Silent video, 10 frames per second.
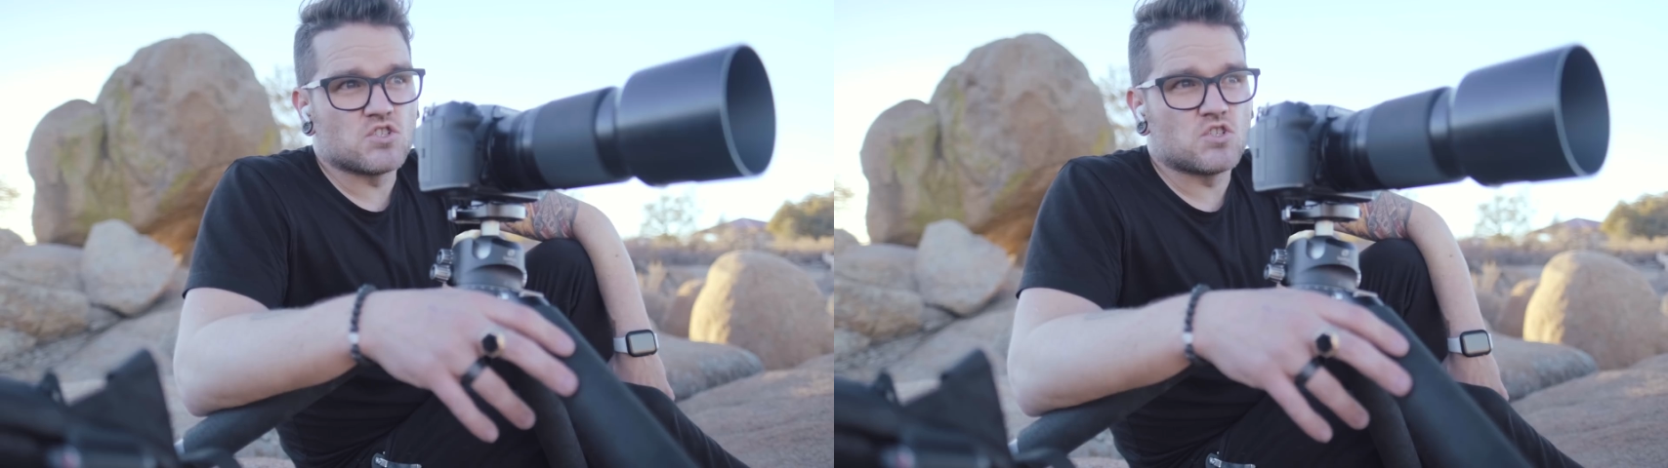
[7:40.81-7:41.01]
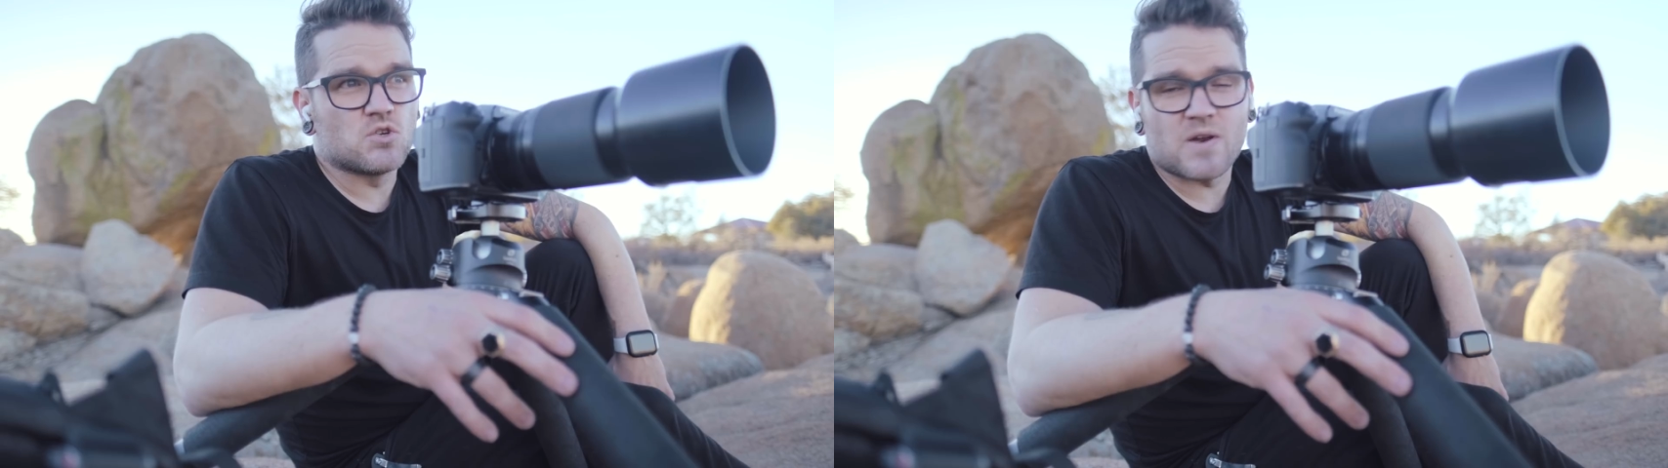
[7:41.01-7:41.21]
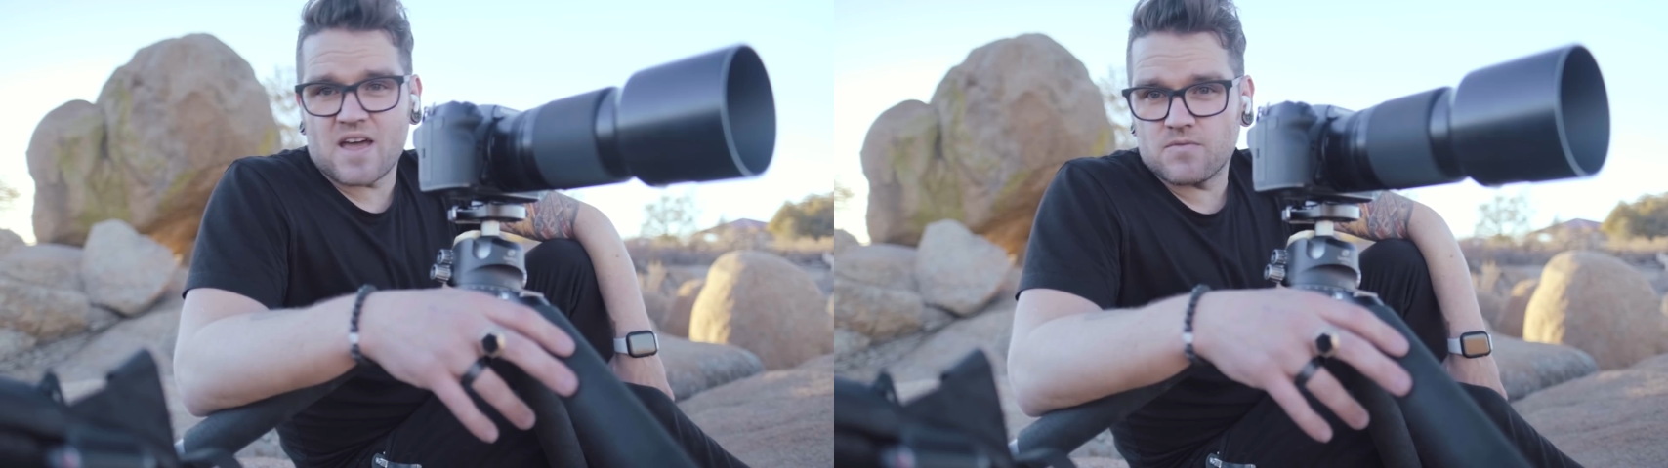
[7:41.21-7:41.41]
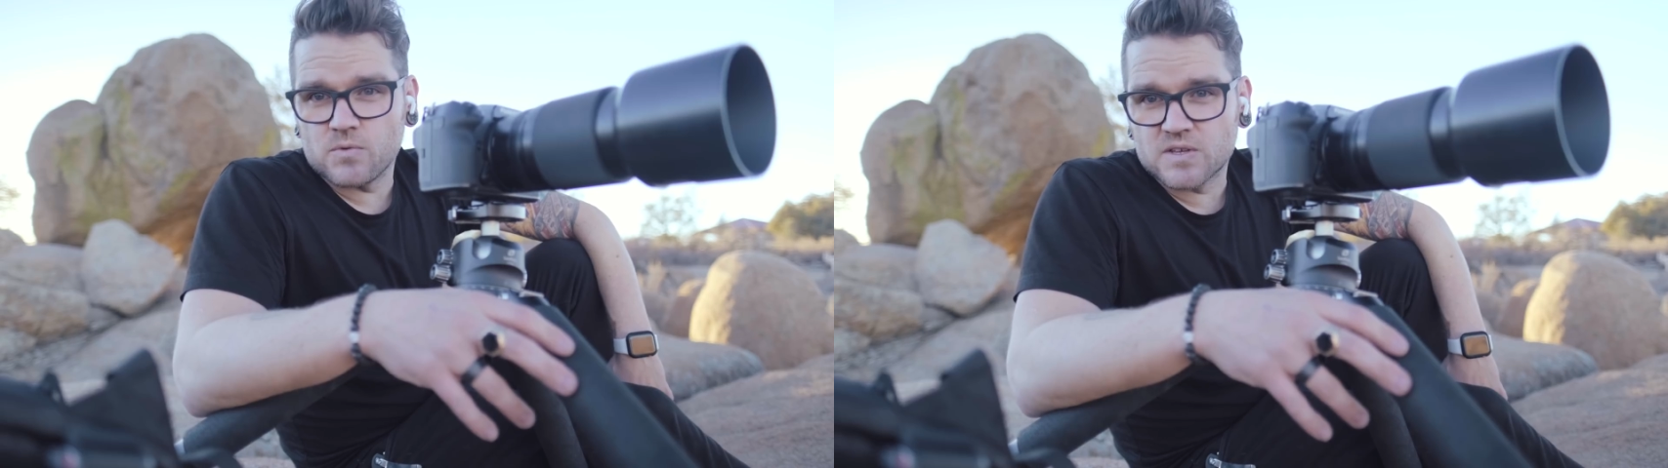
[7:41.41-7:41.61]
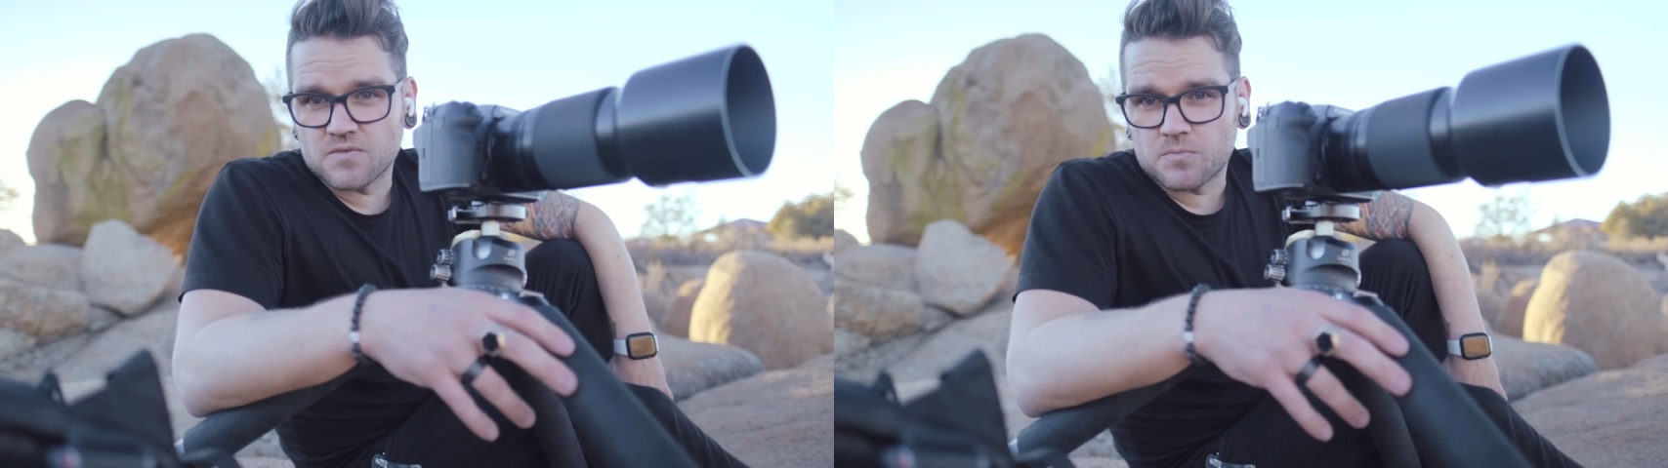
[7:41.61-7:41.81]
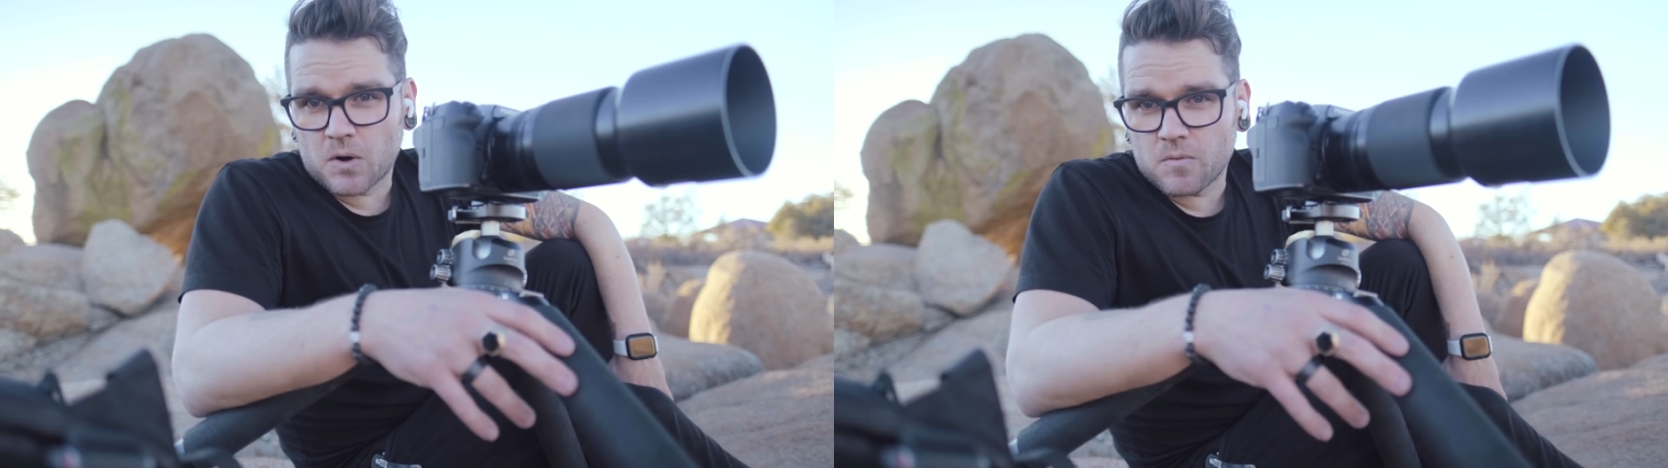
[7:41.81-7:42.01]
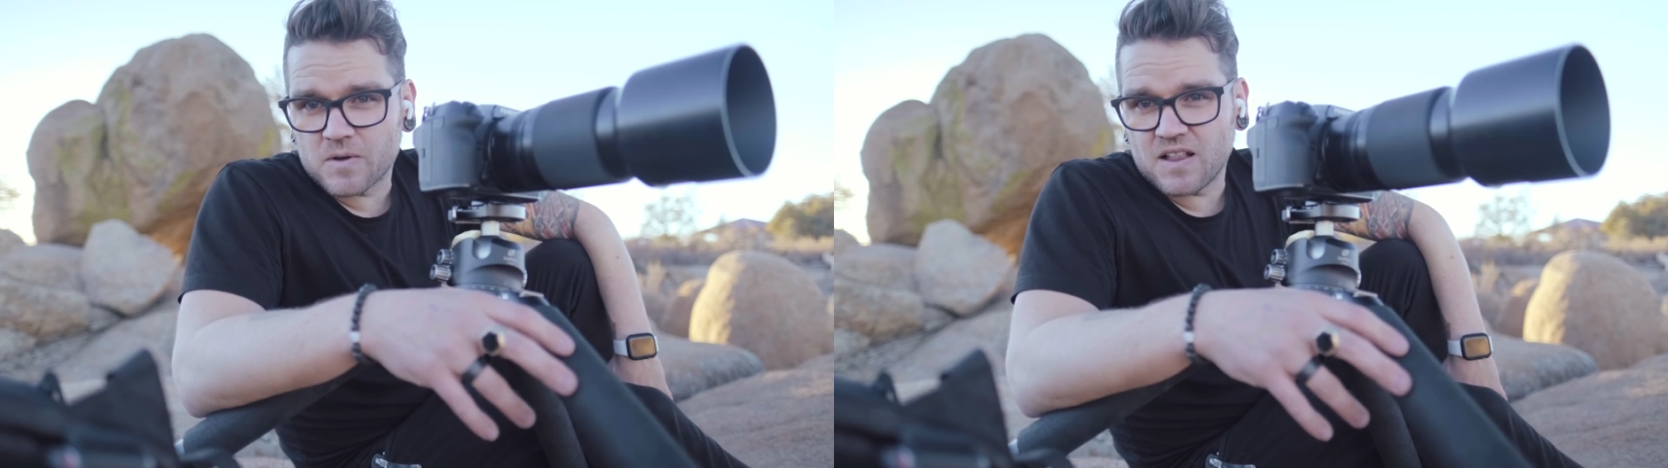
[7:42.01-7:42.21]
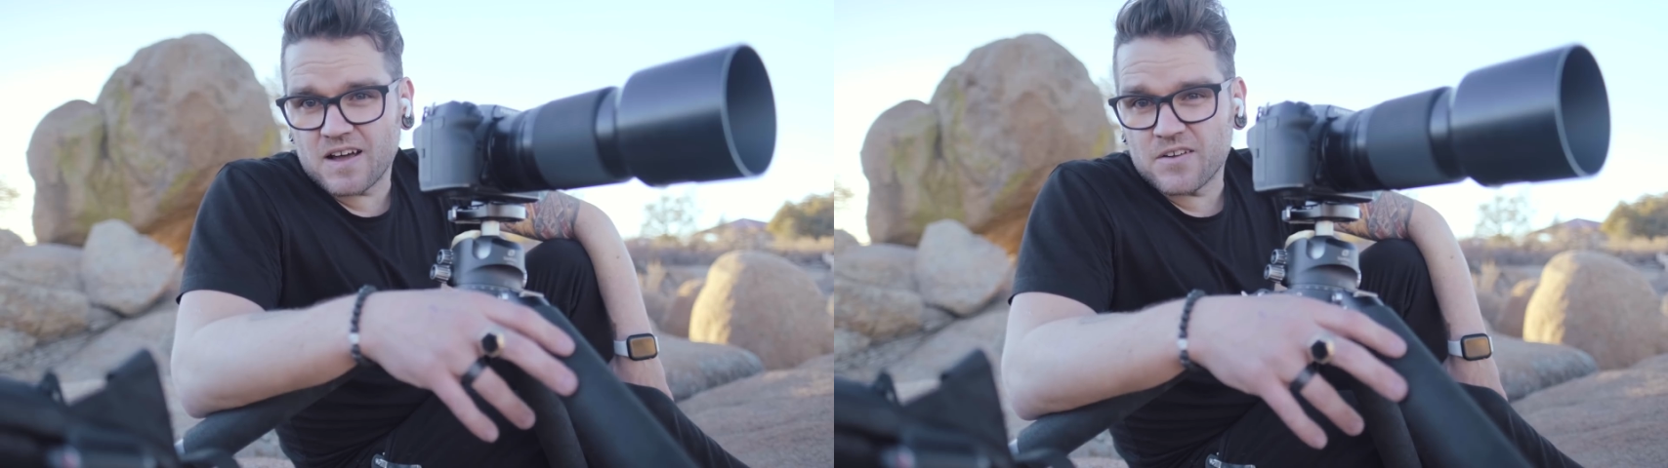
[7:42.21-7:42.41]
2.5 weeks of
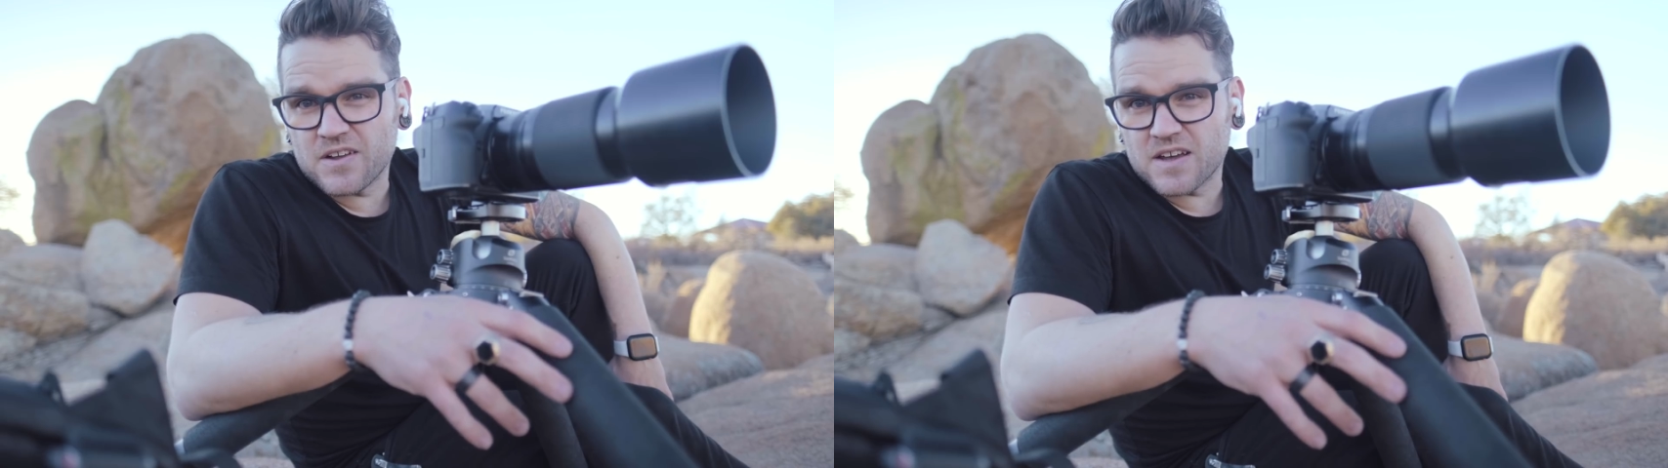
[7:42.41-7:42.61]
permacloud I